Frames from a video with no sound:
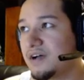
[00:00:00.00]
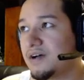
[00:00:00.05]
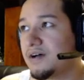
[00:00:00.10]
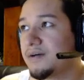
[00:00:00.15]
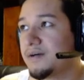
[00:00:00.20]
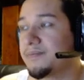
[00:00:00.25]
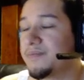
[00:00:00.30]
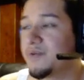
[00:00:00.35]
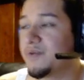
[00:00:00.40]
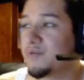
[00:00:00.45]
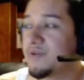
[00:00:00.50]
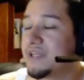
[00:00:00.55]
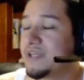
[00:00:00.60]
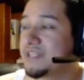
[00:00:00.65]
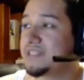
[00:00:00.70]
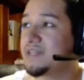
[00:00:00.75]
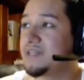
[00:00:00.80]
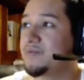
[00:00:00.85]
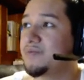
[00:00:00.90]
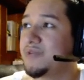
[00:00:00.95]
The
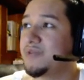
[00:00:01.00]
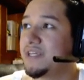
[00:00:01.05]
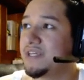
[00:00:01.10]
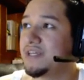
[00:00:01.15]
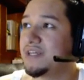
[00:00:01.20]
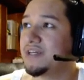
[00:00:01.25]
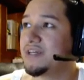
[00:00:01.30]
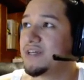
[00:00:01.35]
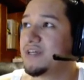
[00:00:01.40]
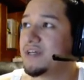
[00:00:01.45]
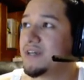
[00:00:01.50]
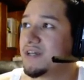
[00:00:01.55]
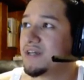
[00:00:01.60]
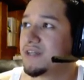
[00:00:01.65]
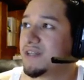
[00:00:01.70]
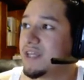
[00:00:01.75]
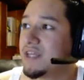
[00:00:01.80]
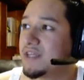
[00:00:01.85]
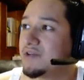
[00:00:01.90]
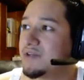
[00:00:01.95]
reason being
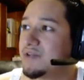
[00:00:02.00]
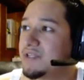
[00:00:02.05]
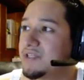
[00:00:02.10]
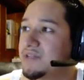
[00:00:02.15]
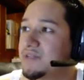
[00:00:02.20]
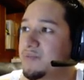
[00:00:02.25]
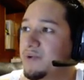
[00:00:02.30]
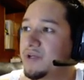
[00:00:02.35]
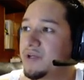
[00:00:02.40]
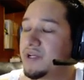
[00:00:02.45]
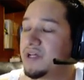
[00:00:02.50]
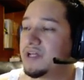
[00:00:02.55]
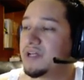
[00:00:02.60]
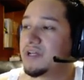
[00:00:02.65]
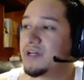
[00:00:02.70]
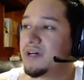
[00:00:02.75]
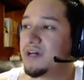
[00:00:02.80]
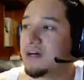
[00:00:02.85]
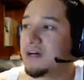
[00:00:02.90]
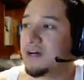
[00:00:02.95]
that you need to put
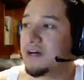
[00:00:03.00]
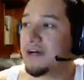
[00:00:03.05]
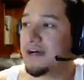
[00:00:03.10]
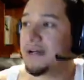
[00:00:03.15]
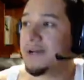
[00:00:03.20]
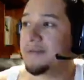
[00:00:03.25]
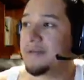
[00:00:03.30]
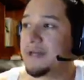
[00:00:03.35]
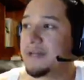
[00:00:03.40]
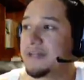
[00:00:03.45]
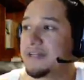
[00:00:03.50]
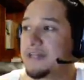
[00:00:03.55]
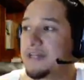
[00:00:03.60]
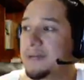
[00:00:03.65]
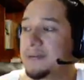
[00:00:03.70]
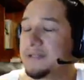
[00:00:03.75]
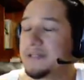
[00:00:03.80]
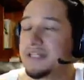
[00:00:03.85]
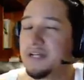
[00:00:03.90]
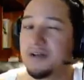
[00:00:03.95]
a high amount of
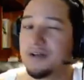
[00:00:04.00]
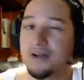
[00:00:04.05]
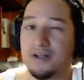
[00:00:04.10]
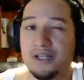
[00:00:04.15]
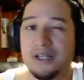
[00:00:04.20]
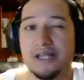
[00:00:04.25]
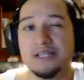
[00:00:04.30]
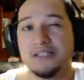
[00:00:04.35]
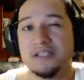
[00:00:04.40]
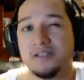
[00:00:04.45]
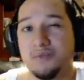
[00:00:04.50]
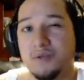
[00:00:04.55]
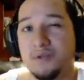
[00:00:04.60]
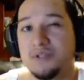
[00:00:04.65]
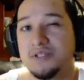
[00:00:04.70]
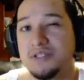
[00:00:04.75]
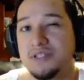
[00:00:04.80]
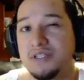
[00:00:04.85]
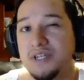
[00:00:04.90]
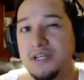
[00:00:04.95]
damage out on Lancer most
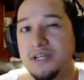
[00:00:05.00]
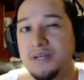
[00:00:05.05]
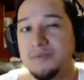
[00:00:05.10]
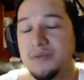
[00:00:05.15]
of the time.